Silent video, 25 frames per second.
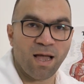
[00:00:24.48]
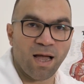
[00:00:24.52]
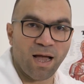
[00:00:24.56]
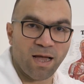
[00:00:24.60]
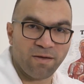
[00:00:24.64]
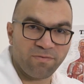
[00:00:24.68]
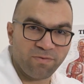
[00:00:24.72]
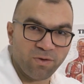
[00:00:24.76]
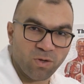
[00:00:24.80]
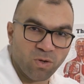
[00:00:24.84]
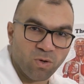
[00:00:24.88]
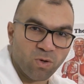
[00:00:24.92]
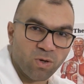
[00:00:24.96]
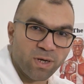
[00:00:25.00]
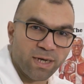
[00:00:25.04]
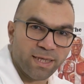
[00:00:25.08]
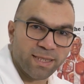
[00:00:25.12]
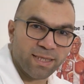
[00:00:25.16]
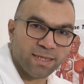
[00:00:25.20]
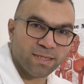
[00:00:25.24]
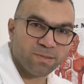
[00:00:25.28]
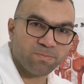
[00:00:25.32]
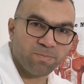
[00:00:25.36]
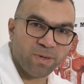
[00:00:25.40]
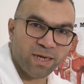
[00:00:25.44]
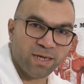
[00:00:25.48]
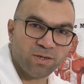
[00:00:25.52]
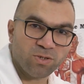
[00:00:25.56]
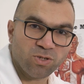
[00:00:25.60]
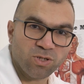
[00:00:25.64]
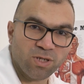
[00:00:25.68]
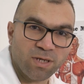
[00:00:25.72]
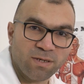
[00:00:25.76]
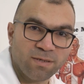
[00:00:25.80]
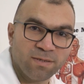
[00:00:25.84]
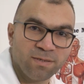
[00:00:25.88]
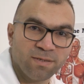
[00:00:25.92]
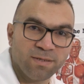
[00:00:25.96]
If you look at this
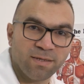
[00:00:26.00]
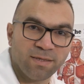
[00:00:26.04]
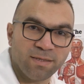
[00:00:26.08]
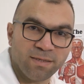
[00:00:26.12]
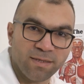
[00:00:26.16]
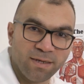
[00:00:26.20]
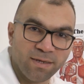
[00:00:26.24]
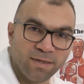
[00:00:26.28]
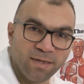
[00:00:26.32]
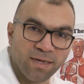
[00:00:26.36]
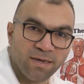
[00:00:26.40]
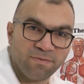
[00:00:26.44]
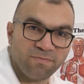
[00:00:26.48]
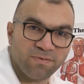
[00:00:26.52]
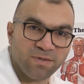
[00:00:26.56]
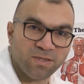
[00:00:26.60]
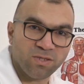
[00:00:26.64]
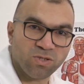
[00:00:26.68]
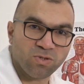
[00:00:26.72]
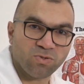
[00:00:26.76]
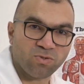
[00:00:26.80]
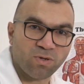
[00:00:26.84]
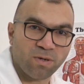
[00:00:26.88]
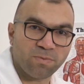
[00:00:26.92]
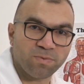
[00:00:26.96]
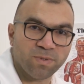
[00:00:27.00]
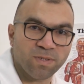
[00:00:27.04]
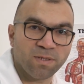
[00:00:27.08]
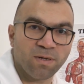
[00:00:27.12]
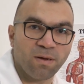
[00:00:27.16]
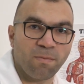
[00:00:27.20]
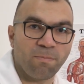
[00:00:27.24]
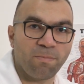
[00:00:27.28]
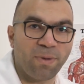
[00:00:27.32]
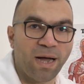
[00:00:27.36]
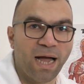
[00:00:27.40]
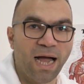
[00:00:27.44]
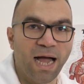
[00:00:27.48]
picture, the nerve is trapped.
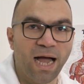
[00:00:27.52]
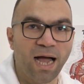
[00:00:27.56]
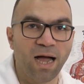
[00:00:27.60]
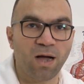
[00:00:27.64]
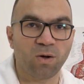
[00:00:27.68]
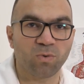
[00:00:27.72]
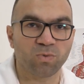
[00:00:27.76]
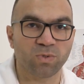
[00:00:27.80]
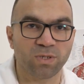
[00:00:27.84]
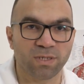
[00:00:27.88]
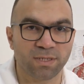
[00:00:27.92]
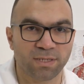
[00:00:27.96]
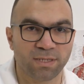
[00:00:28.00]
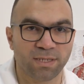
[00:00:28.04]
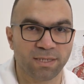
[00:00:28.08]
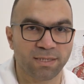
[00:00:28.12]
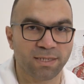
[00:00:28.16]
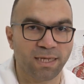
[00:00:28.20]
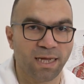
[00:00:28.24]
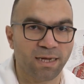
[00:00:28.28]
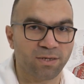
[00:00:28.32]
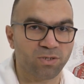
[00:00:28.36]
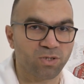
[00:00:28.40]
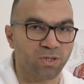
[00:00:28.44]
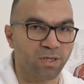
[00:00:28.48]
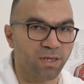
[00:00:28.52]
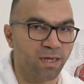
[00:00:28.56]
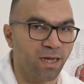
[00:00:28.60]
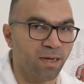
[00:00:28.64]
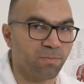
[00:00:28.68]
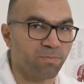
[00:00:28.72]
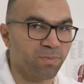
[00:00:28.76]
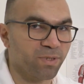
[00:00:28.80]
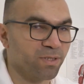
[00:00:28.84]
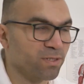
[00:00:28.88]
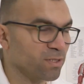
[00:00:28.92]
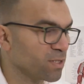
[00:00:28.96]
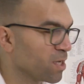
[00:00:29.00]
But how does this actually
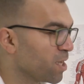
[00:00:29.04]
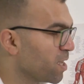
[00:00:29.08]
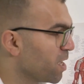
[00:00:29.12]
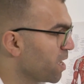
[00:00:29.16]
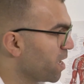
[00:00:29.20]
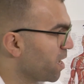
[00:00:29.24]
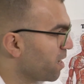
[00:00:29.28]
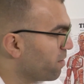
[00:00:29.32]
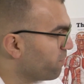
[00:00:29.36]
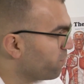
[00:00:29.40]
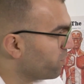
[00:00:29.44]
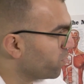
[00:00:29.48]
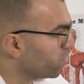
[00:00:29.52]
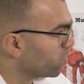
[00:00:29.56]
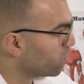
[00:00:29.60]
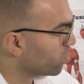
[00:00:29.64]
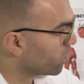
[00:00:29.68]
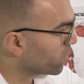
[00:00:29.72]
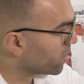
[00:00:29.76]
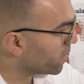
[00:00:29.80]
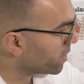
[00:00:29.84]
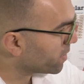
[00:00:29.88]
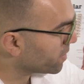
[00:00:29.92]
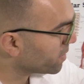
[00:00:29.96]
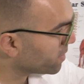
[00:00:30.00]
happen? If we look at